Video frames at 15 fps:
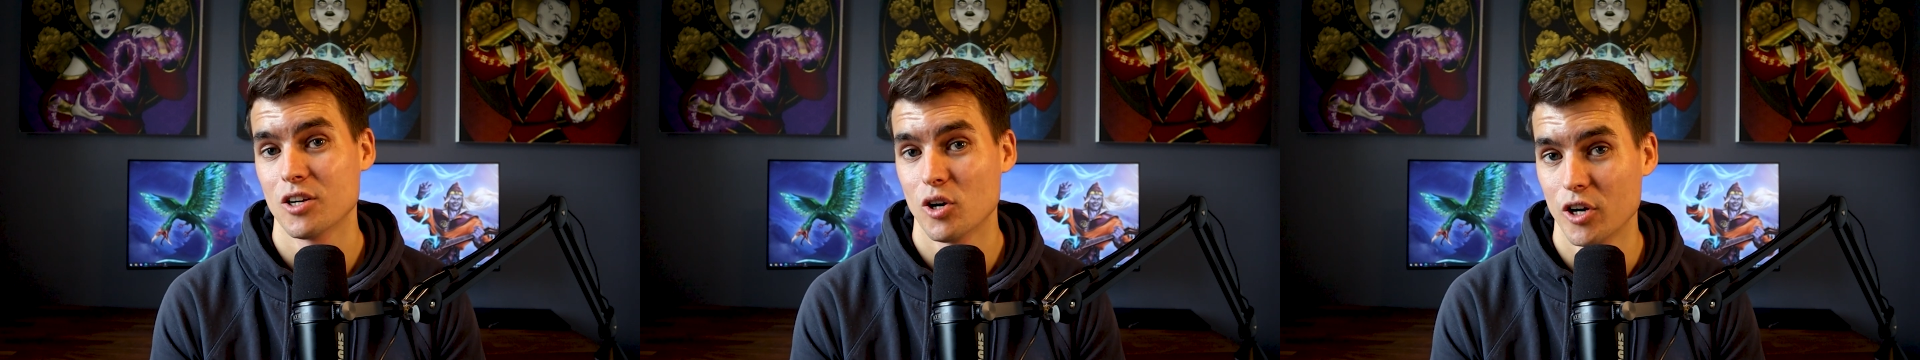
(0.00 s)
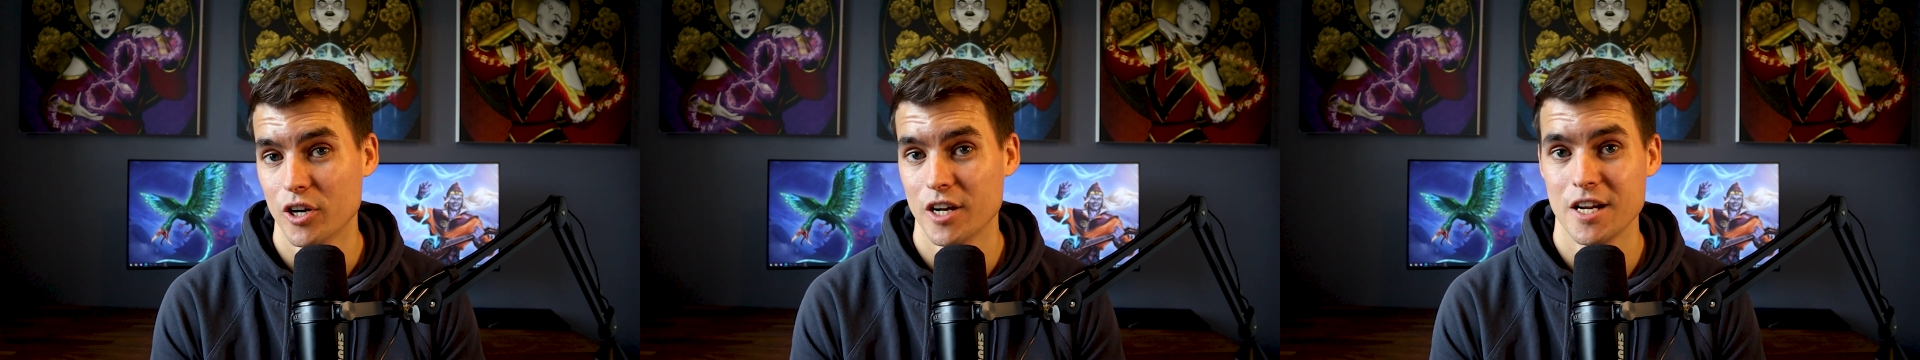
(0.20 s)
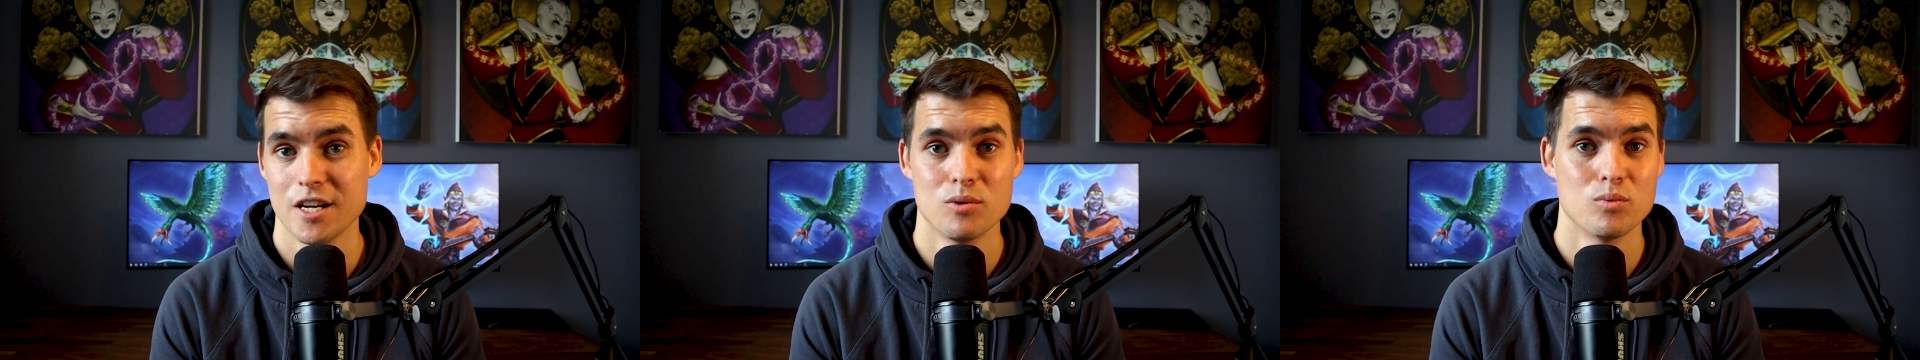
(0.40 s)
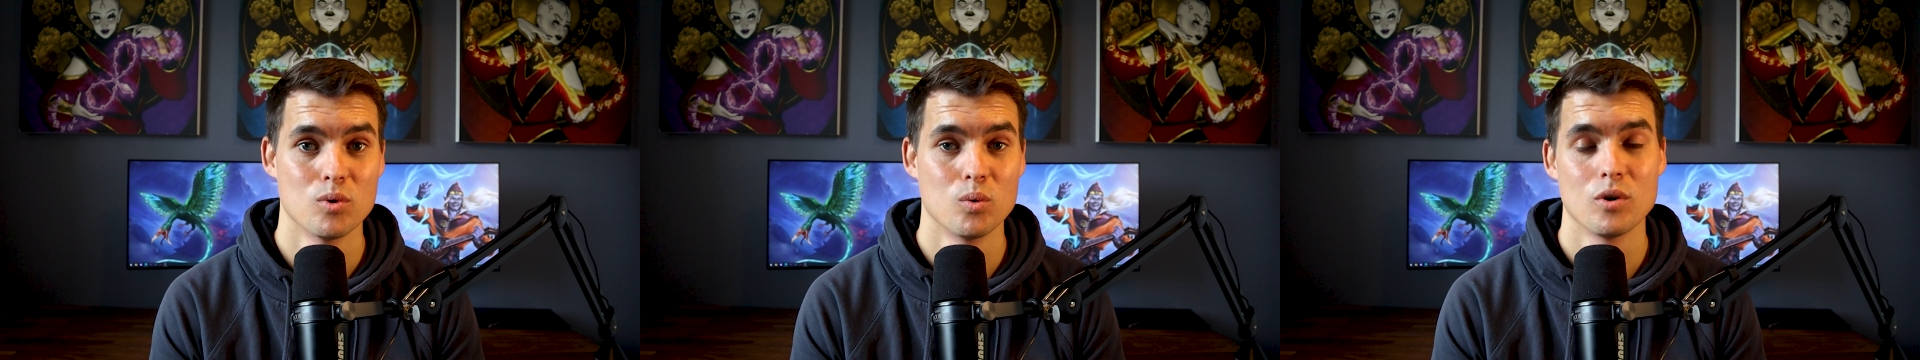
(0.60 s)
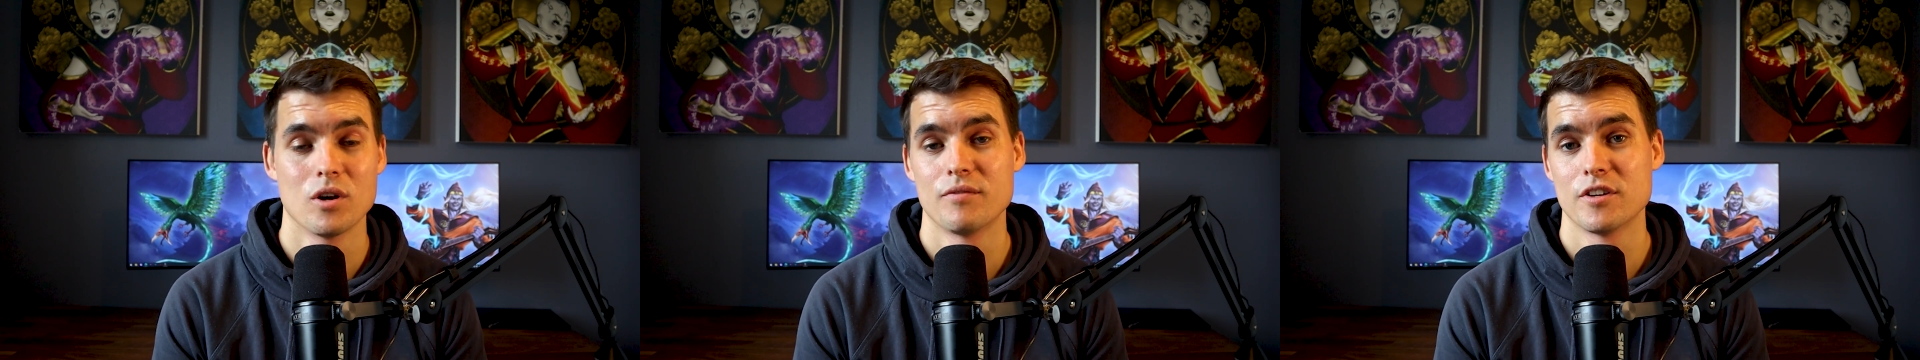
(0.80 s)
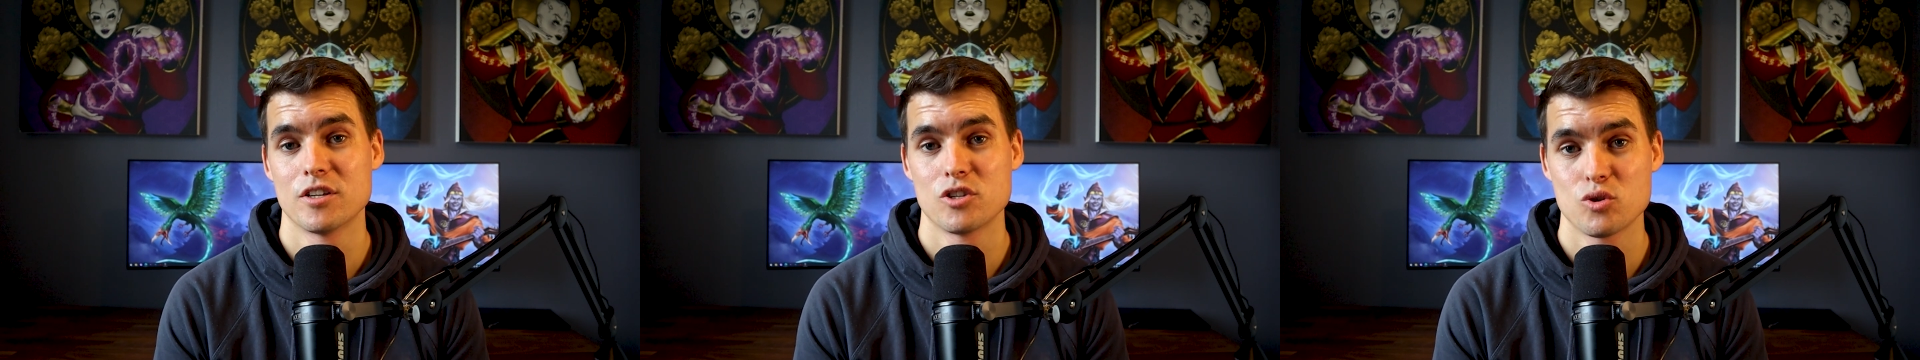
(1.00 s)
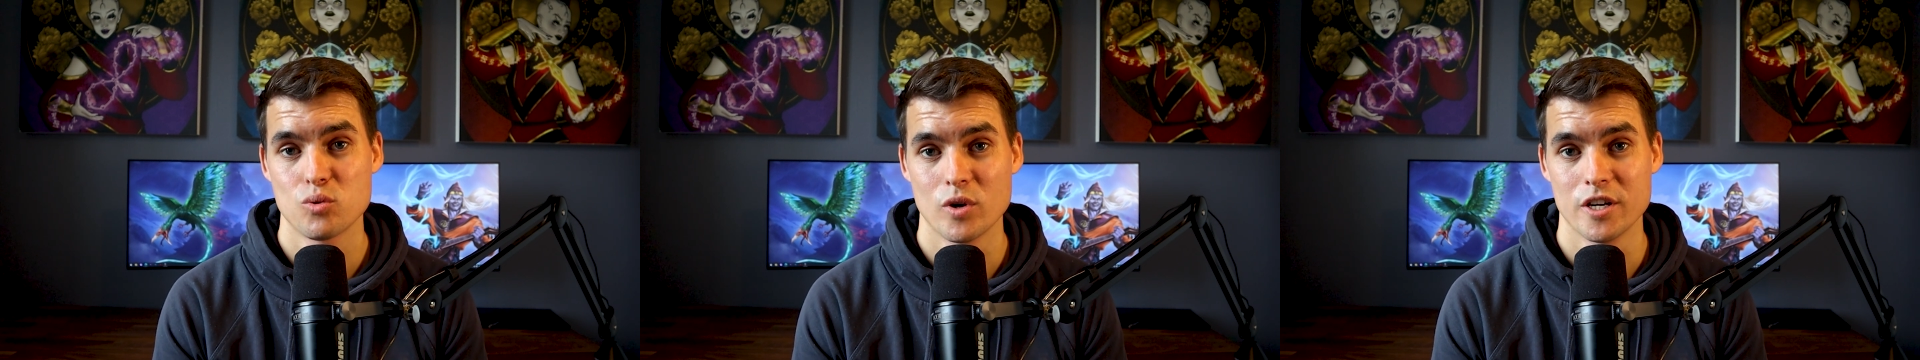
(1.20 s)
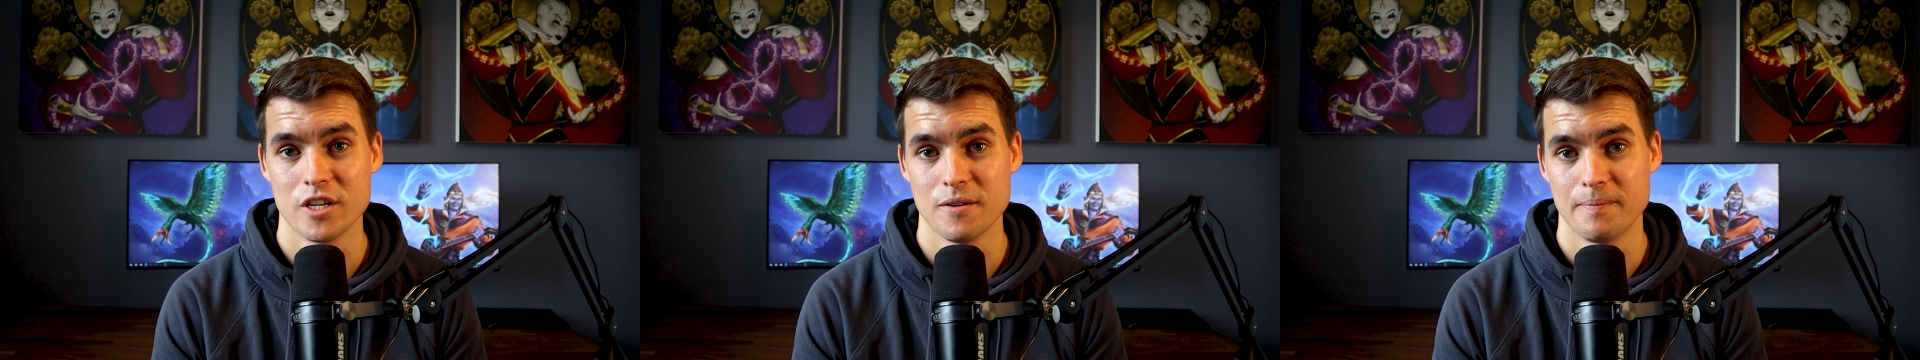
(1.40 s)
on a roll of a 20.